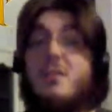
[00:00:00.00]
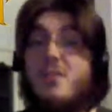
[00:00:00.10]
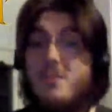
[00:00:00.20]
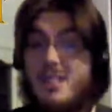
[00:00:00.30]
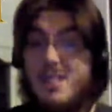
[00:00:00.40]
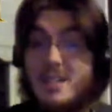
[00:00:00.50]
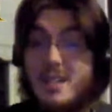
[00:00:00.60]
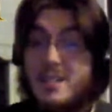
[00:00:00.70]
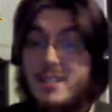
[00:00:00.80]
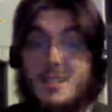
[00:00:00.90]
of Crit It and
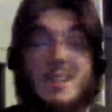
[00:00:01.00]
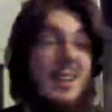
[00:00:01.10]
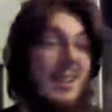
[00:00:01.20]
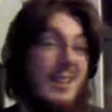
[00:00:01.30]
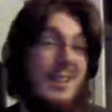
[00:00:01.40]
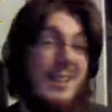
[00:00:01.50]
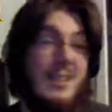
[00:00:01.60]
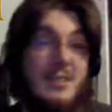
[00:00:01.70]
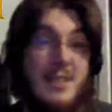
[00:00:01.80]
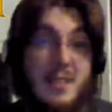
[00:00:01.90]
Hit It, they
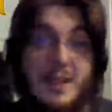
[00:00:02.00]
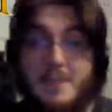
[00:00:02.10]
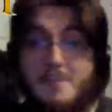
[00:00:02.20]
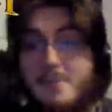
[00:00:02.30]
can see that.